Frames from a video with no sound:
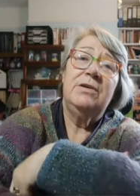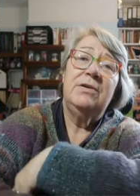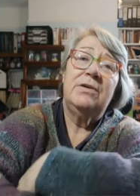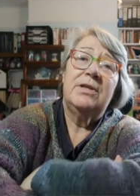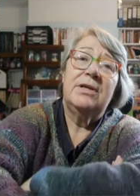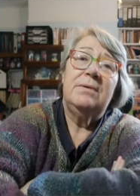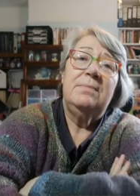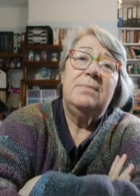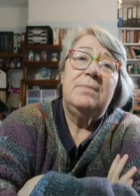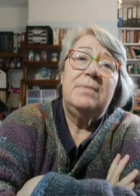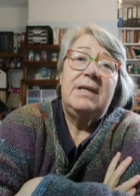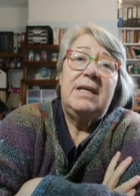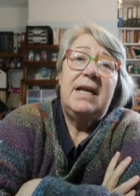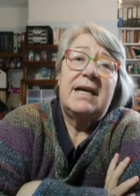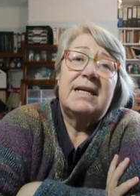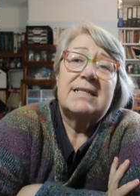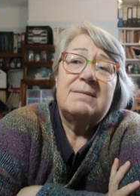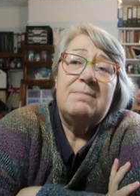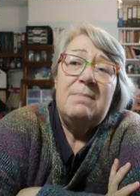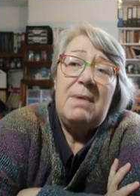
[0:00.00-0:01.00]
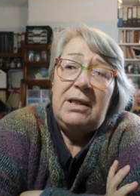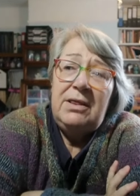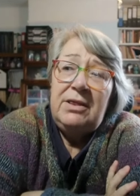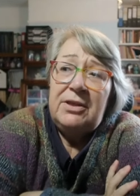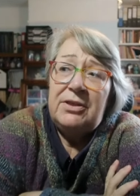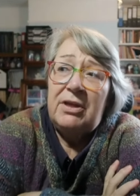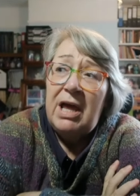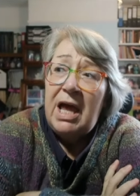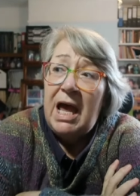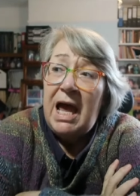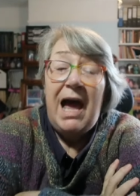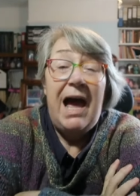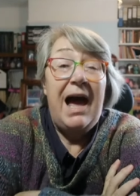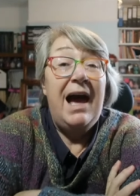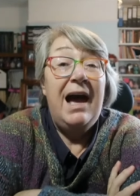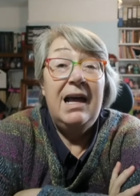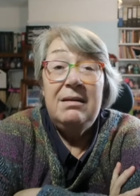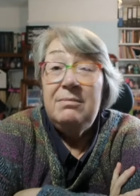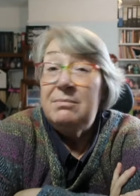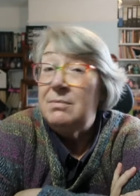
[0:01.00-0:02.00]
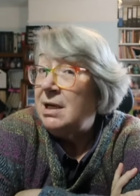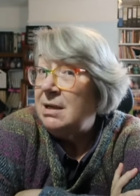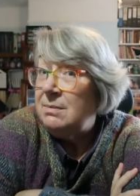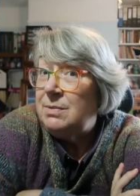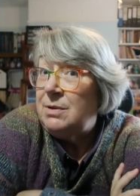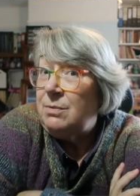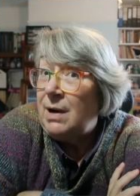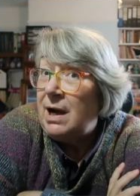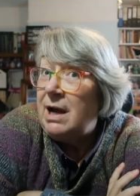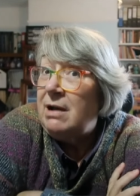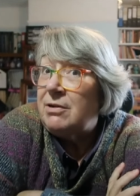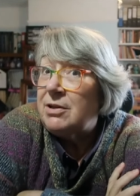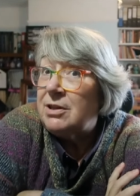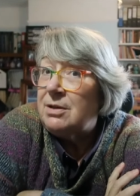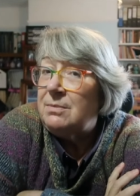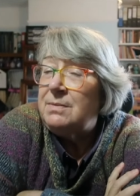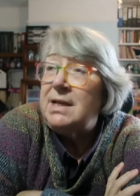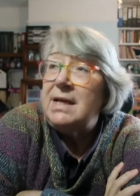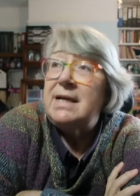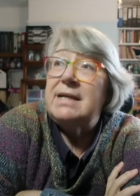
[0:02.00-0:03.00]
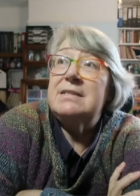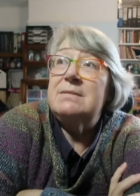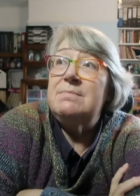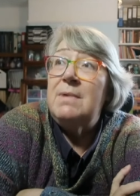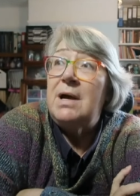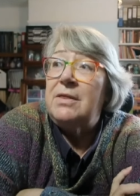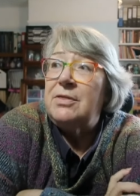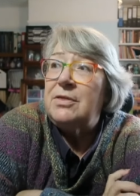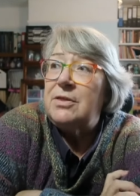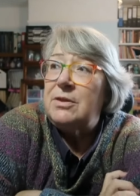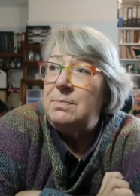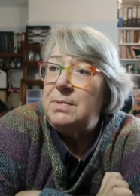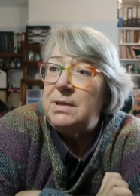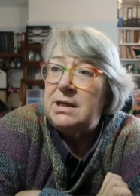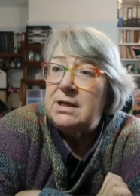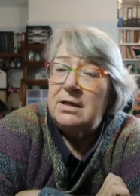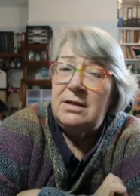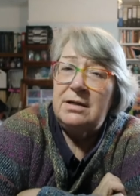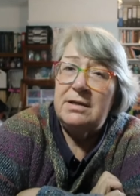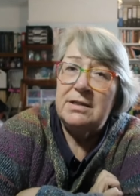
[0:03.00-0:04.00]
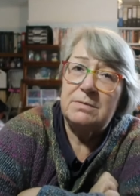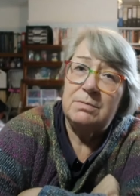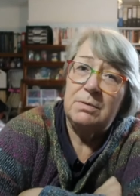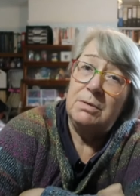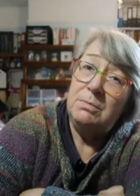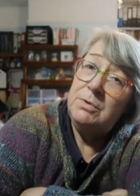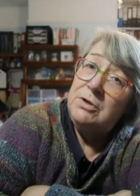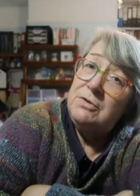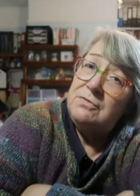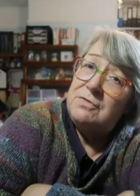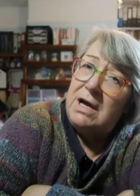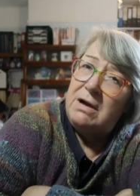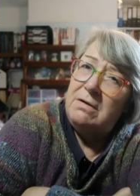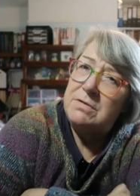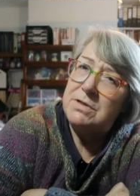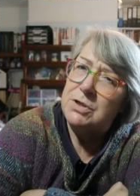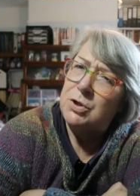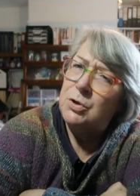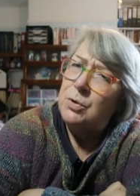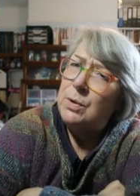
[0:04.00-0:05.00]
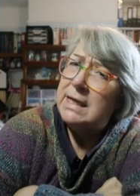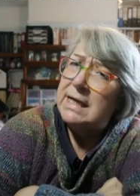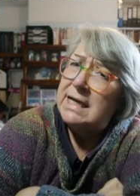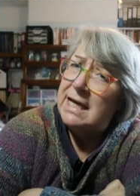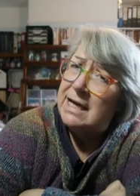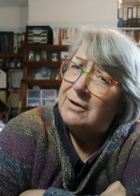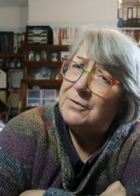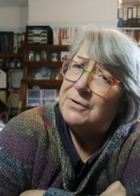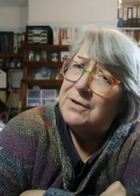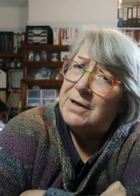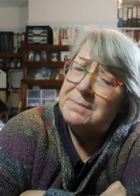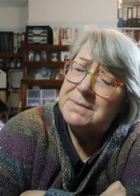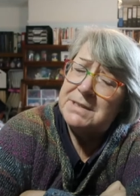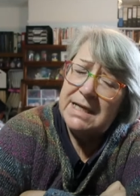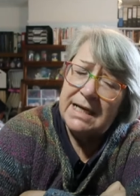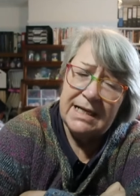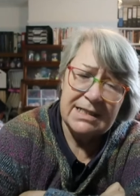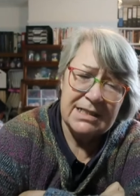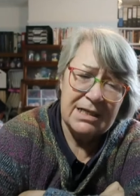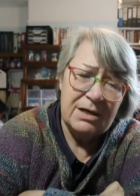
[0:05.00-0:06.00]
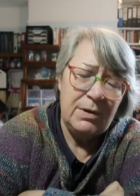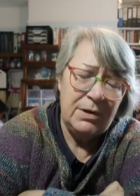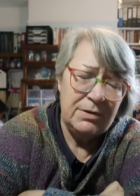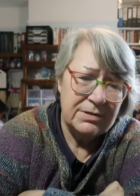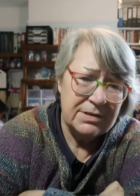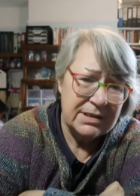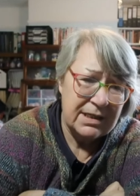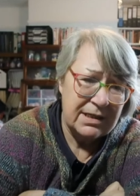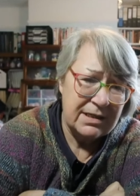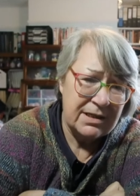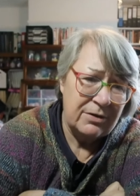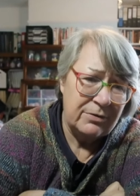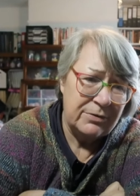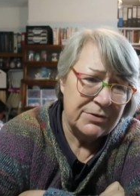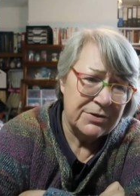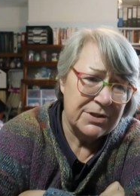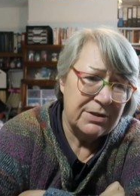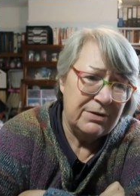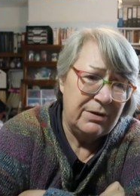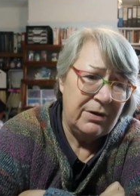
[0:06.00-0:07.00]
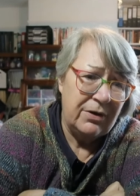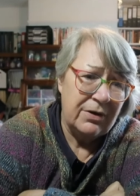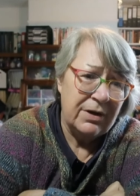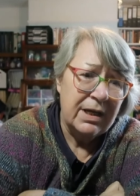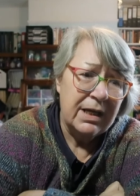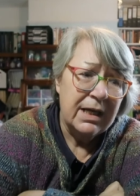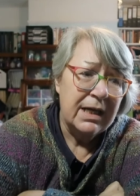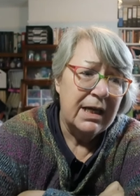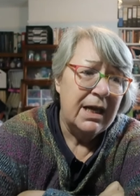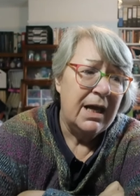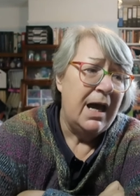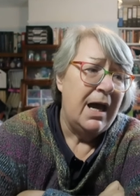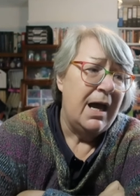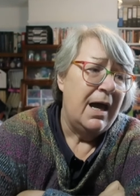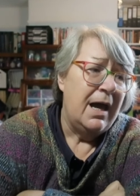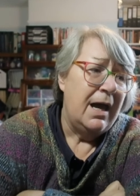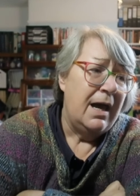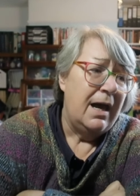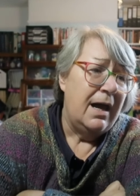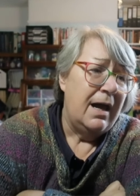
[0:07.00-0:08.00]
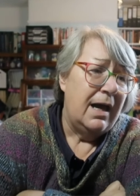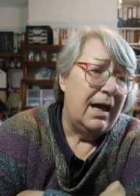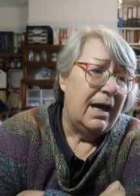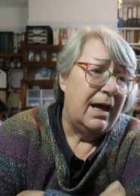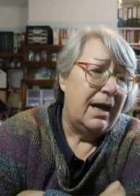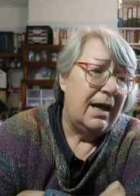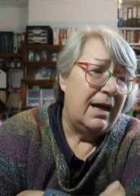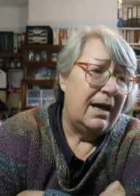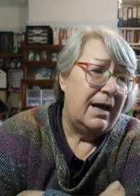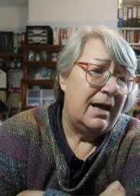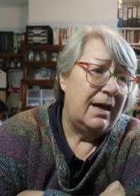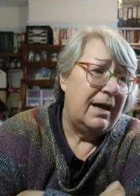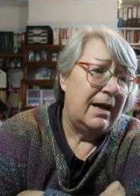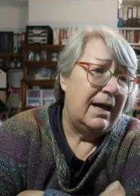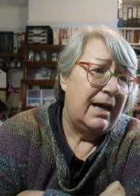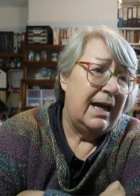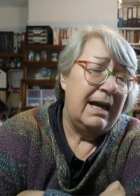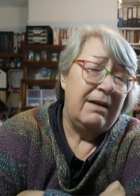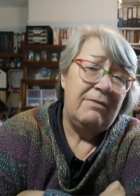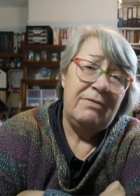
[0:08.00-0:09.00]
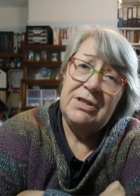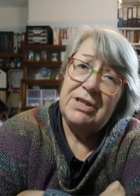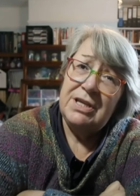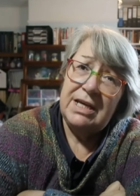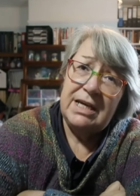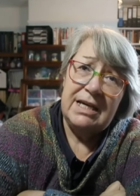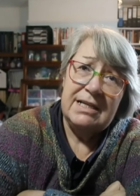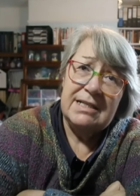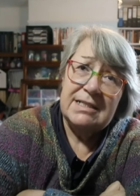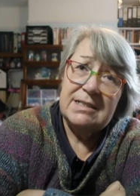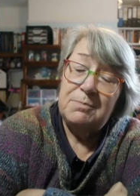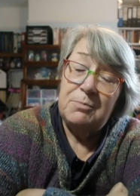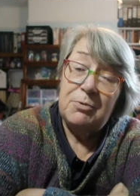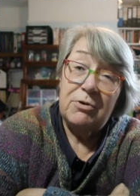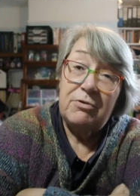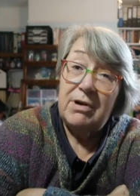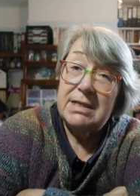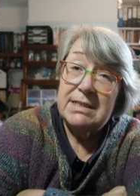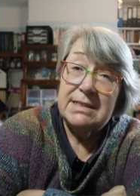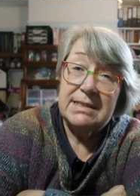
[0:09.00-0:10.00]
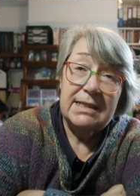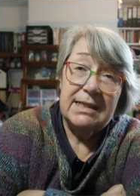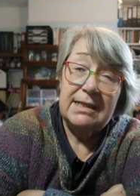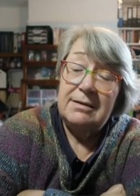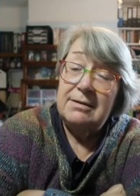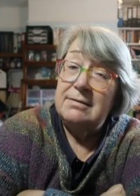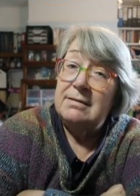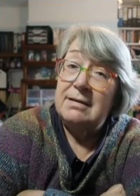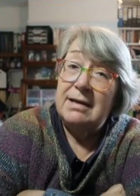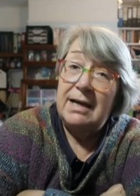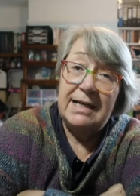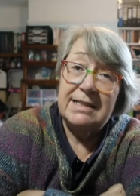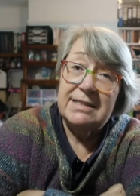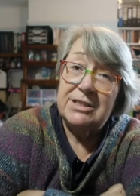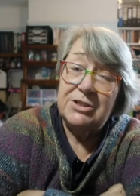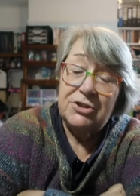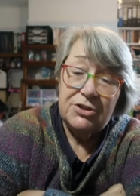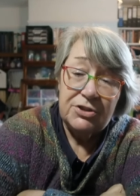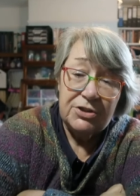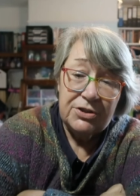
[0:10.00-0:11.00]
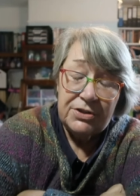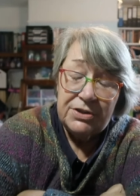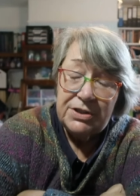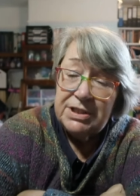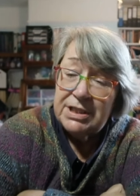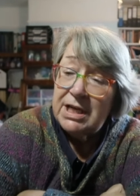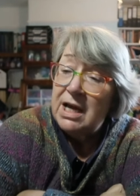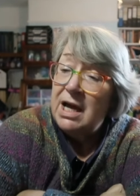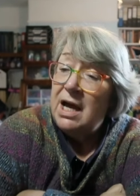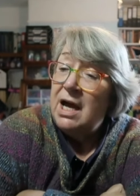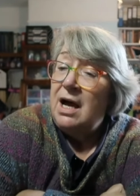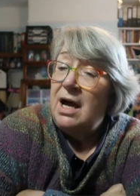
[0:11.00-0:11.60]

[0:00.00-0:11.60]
you them next month, and might be wearing them next month, because we'll move now into a quick health update. I won't go on too long. Everything is progressing as it should.